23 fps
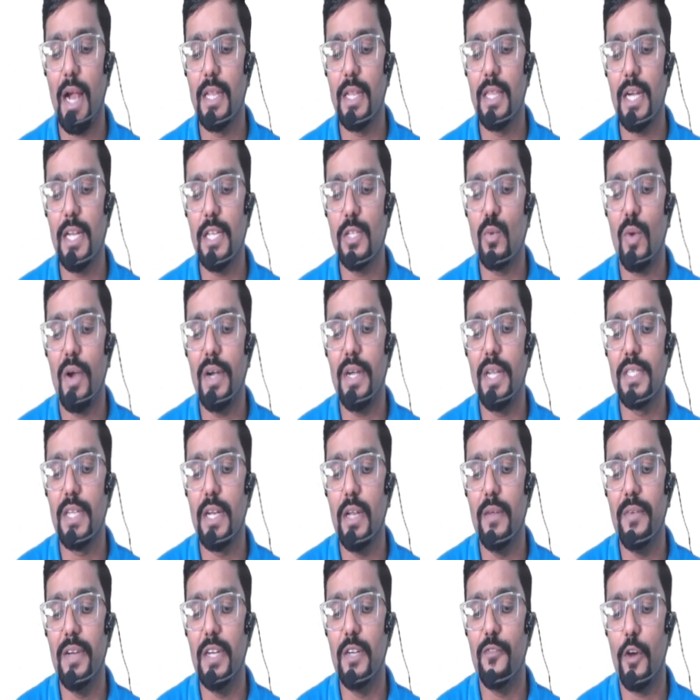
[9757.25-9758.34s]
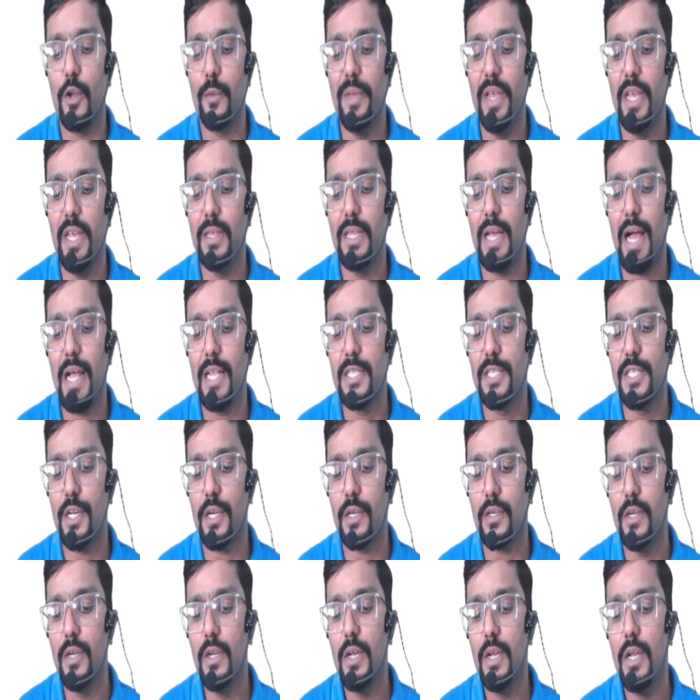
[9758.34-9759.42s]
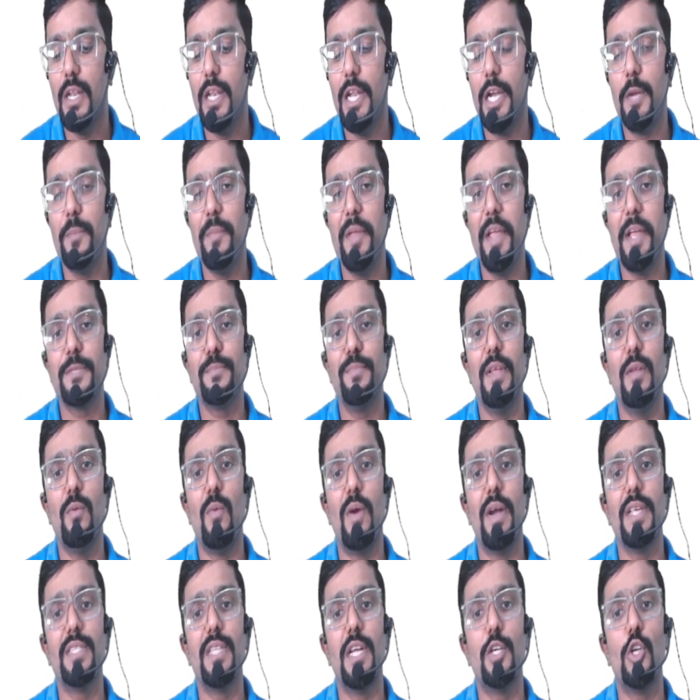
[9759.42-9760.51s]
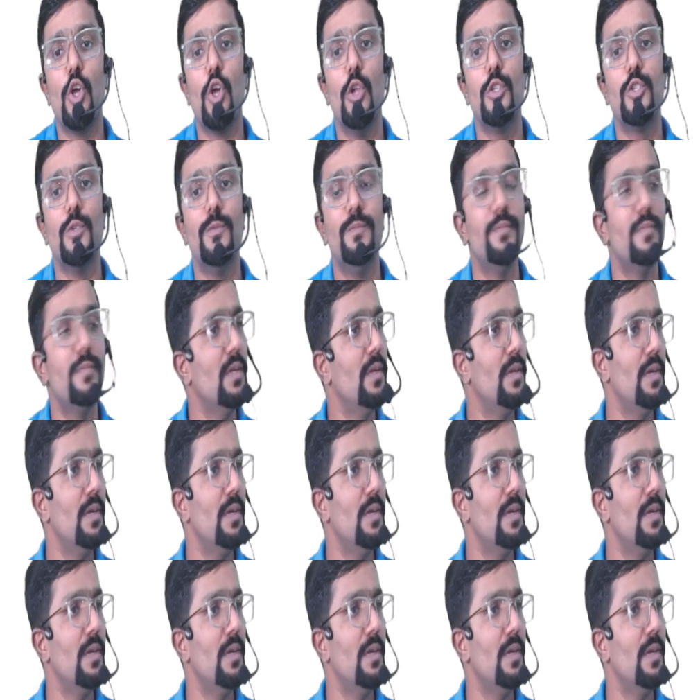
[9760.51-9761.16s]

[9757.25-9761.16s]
and that is what is relevant for me in the answer. Let me explain what is that also.